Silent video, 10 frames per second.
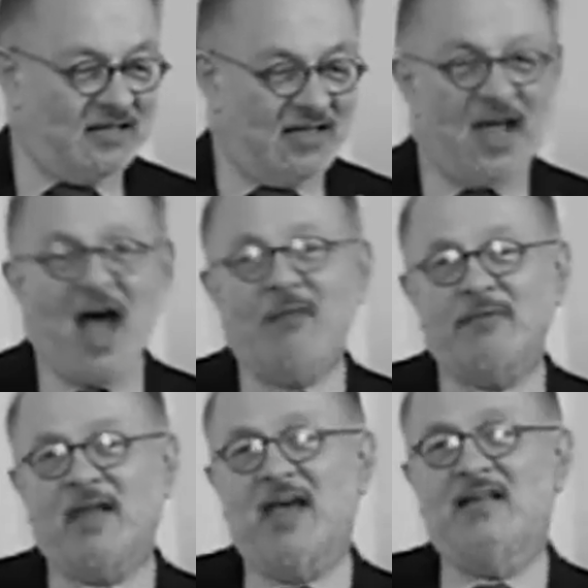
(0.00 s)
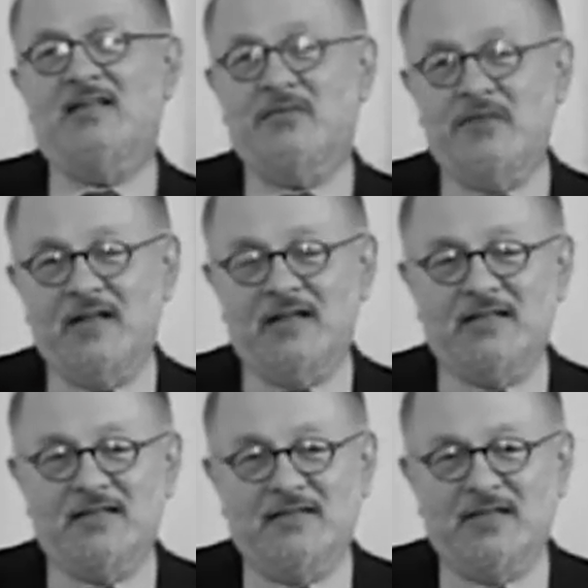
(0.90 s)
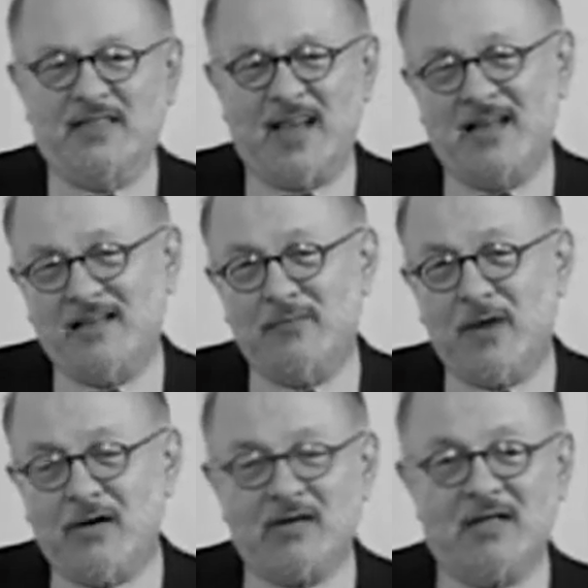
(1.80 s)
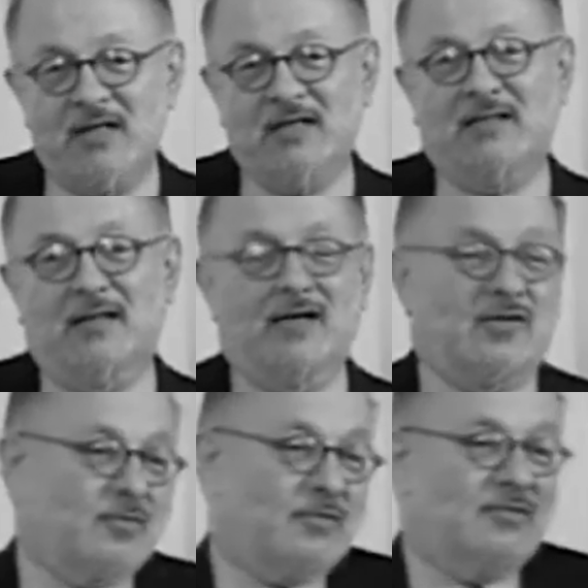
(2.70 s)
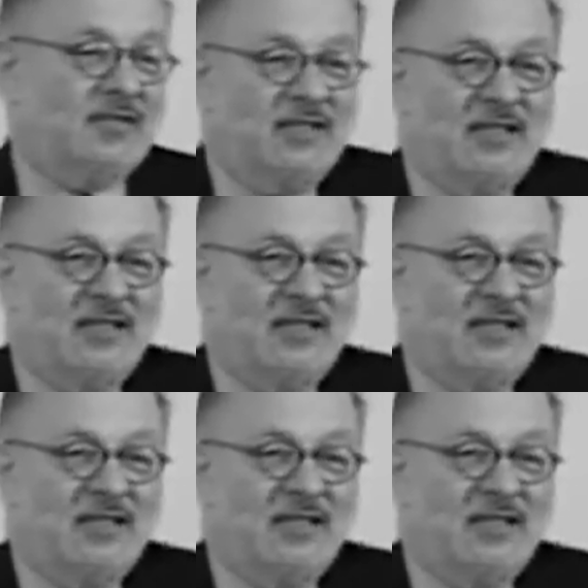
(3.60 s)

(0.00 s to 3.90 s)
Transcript: the complicated feelings of an Italian-American intellectual